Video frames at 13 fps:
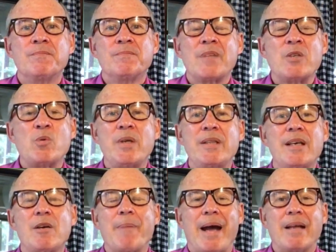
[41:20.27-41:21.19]
As we
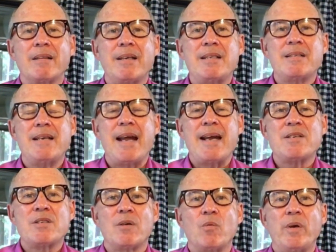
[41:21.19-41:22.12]
think about these
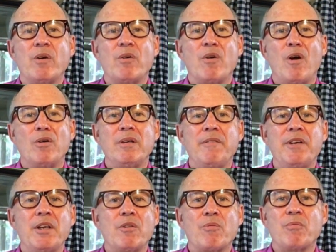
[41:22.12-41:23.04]
days that we are all
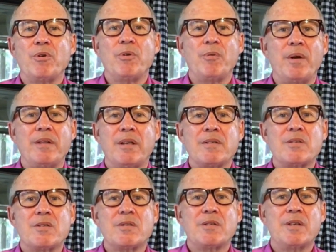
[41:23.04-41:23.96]
living through and
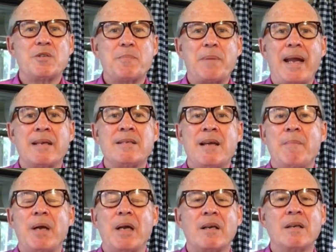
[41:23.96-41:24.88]
this, this
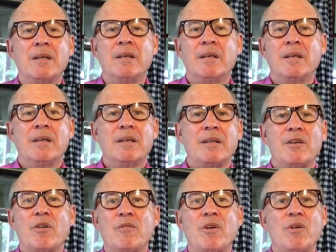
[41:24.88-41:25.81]
pandemic,
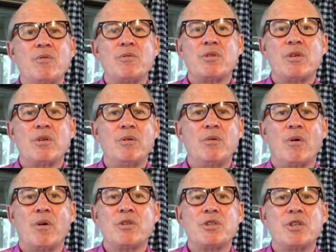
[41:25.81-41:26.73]
there are those who
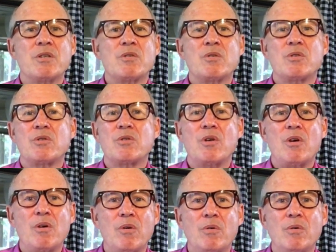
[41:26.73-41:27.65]
are just
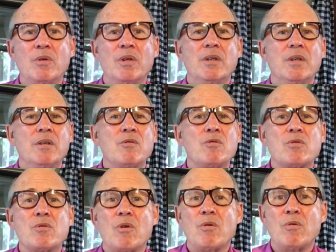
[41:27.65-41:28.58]
so,
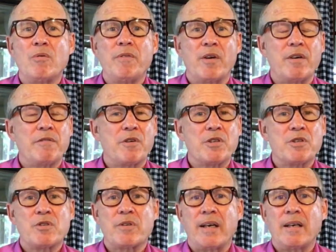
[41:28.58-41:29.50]
so very
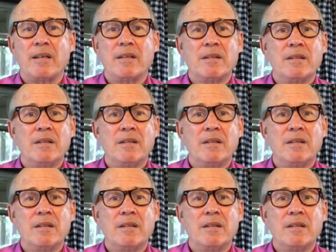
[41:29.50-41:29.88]
frustrated,